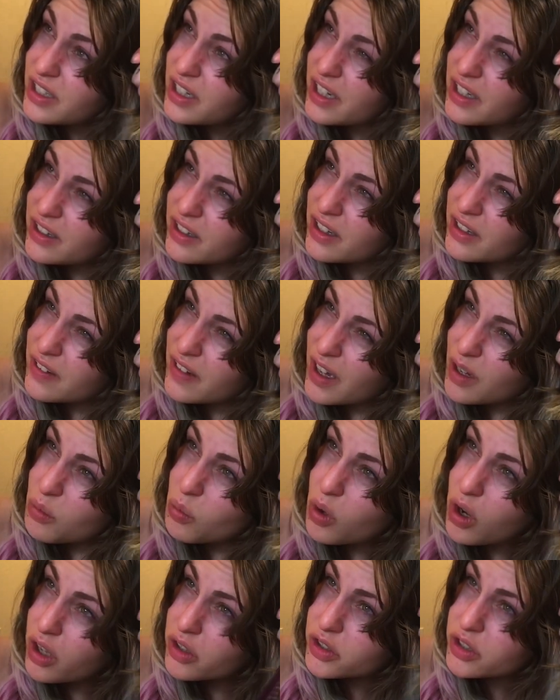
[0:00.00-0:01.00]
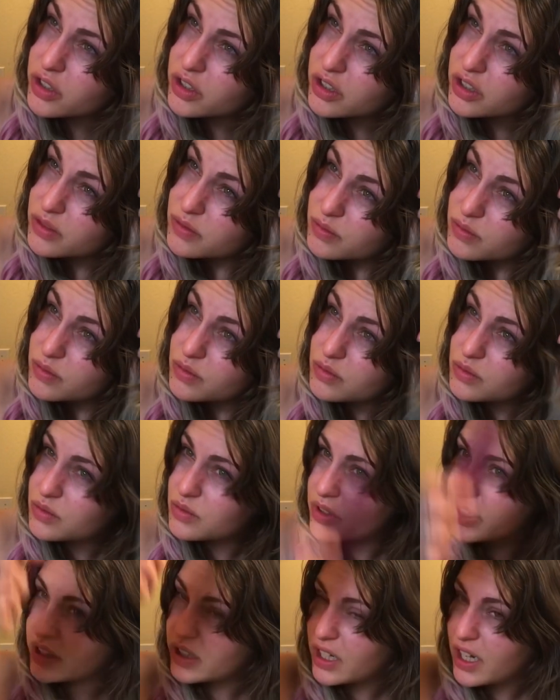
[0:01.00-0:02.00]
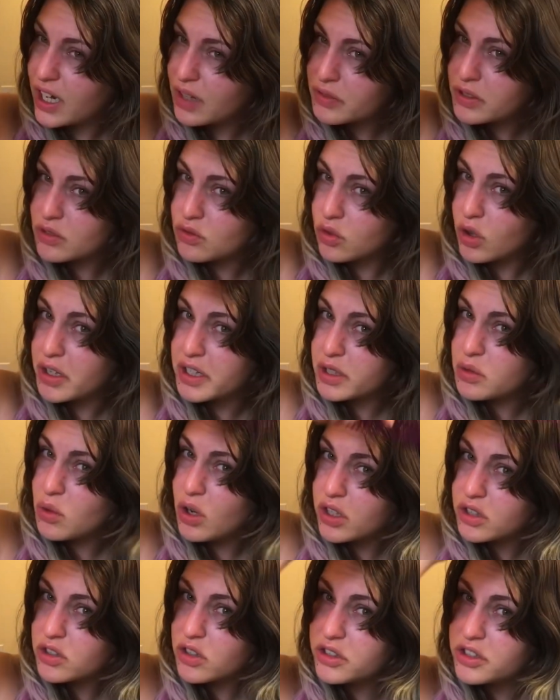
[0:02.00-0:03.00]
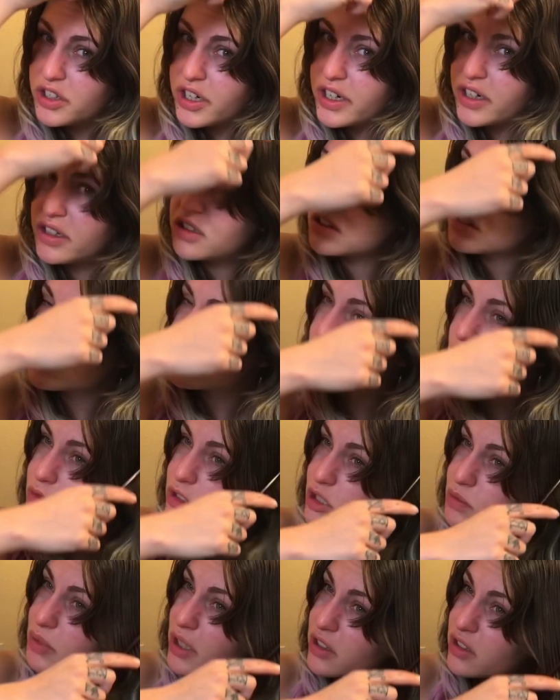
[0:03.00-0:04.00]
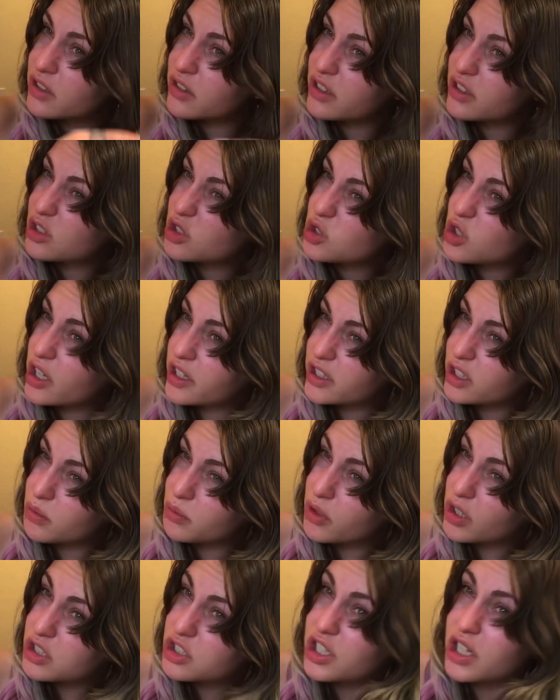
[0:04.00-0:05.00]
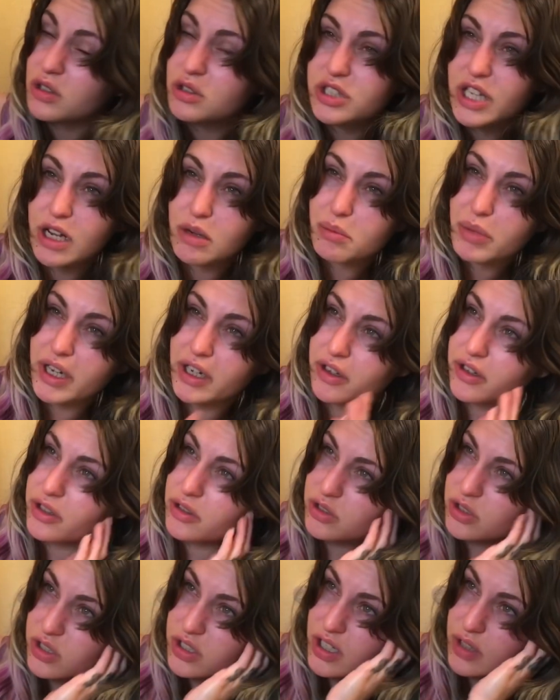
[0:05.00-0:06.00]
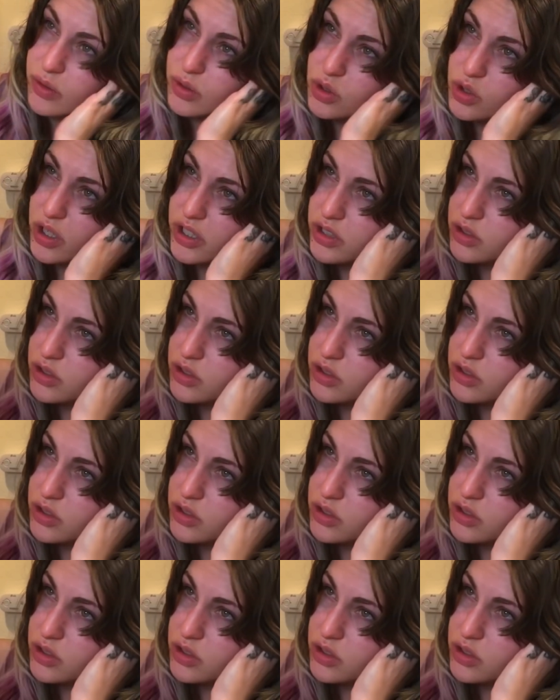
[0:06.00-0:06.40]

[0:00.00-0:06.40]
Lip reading: And then that water, like having running water on your hair is so much better than trying to brush out damp hair. You should never try to